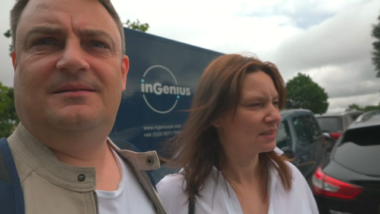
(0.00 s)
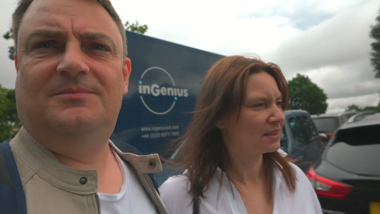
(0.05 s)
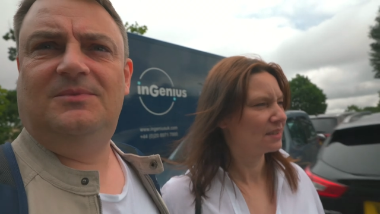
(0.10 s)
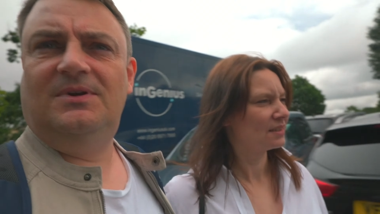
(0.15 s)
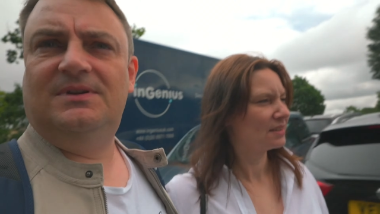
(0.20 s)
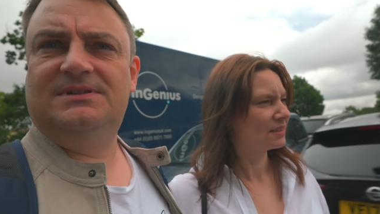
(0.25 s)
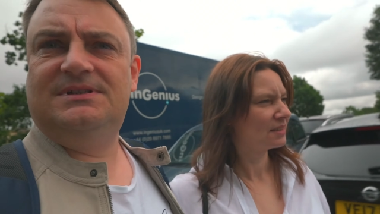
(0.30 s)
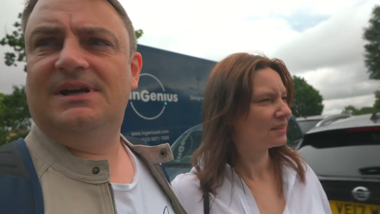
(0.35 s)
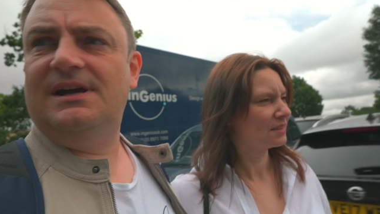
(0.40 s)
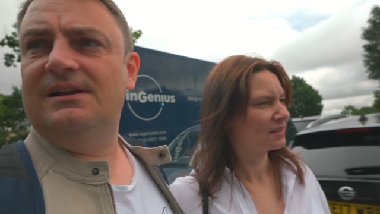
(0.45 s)
Speaker 1: I'm not
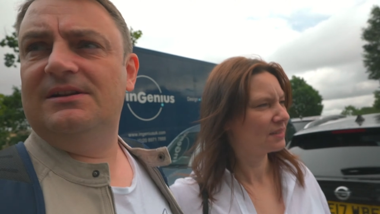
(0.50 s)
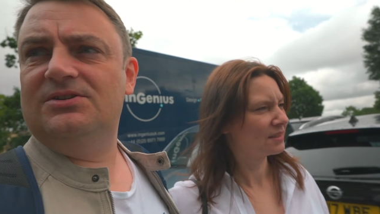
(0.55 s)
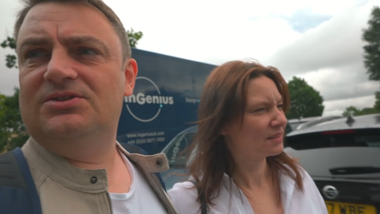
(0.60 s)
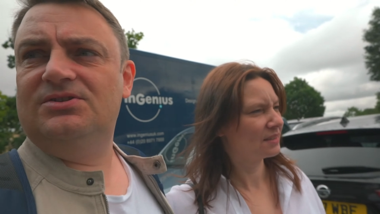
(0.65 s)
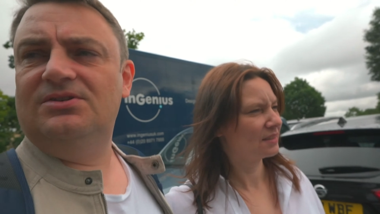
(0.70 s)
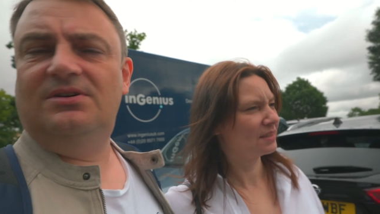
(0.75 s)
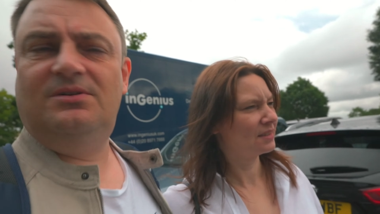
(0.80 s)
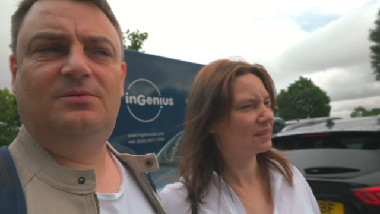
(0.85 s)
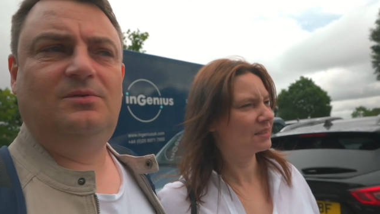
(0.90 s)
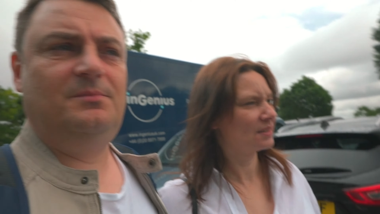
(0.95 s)
entirely
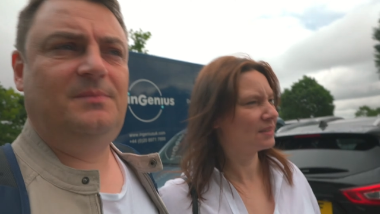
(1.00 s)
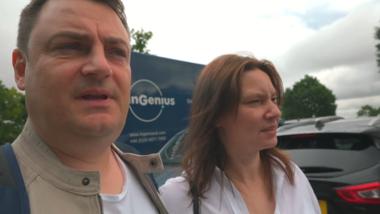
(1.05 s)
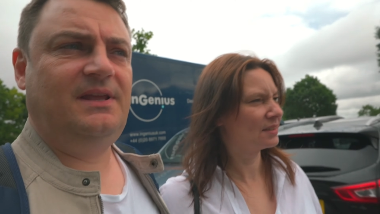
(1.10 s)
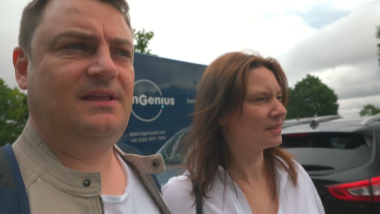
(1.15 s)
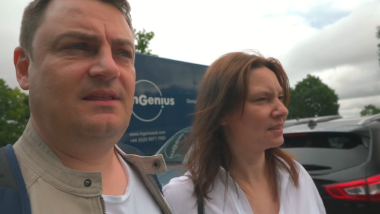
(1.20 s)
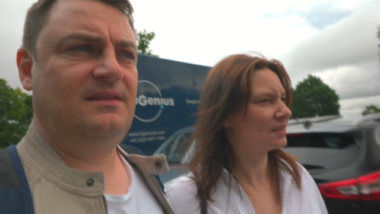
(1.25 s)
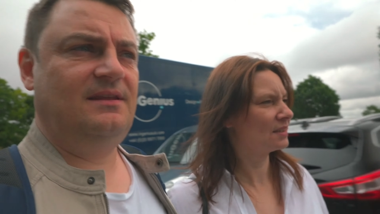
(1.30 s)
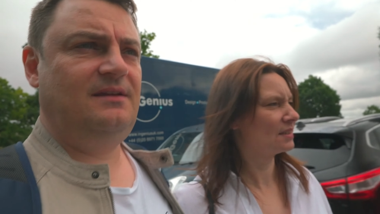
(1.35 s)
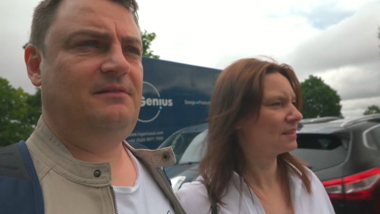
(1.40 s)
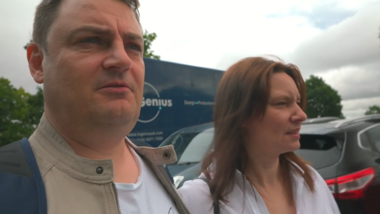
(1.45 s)
sure we'll make it
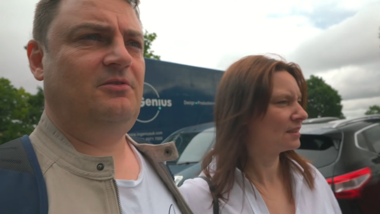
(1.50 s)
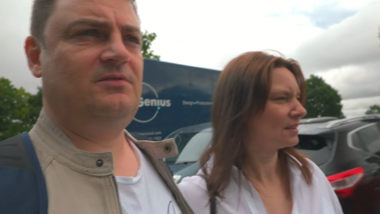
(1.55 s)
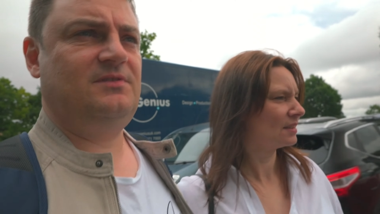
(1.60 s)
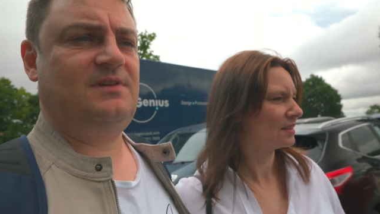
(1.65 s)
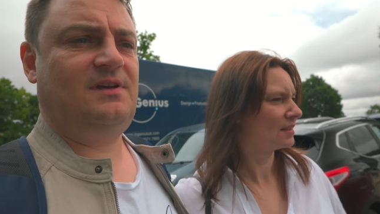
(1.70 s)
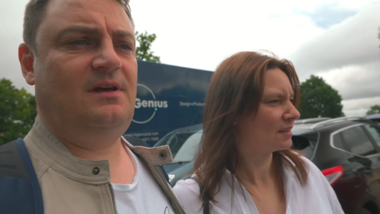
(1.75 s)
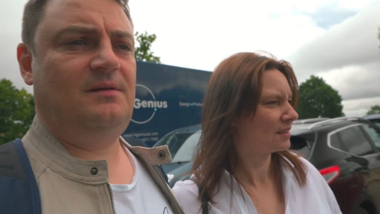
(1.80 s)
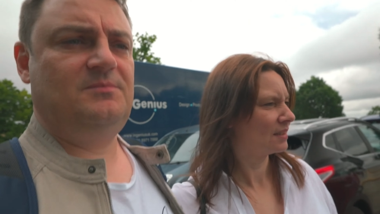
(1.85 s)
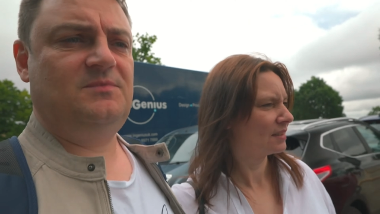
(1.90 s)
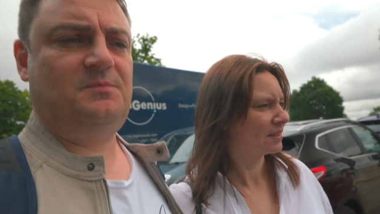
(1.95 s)
there on
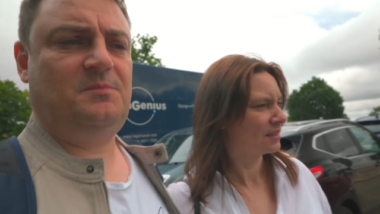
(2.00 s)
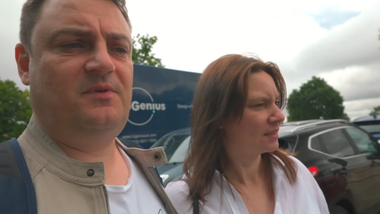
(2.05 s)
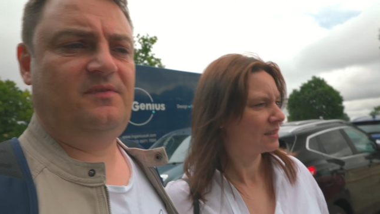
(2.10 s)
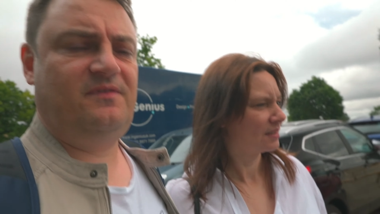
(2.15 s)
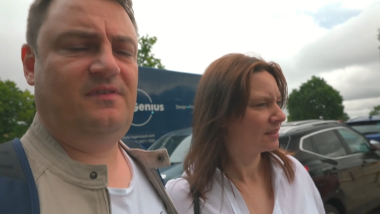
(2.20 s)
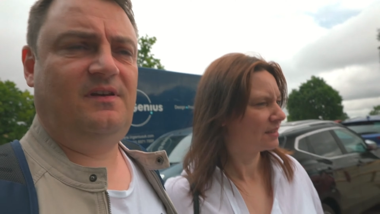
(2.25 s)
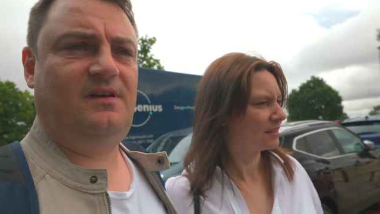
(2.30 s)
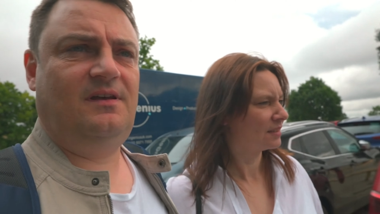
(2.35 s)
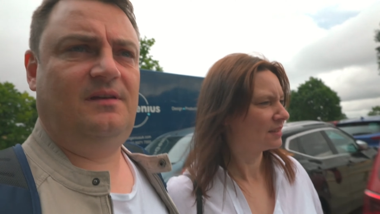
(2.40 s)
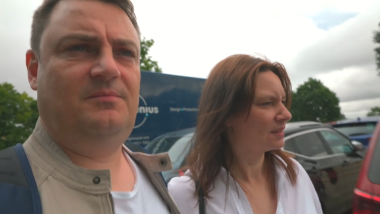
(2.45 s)
time, to be
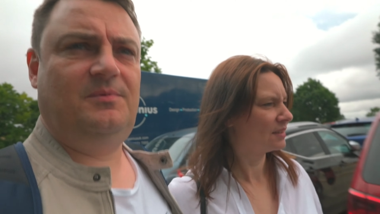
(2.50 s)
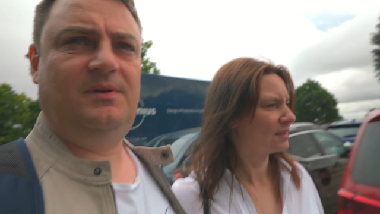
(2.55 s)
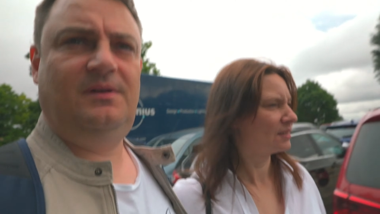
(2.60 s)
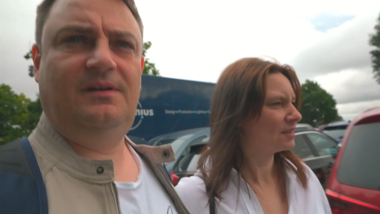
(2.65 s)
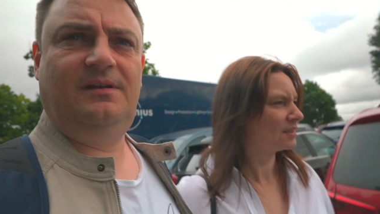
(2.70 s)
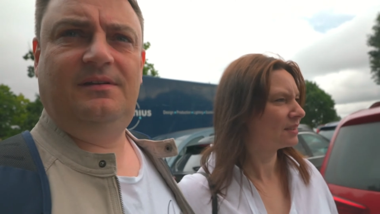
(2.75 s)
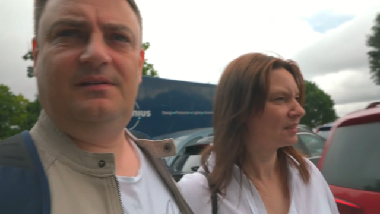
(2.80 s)
fair, but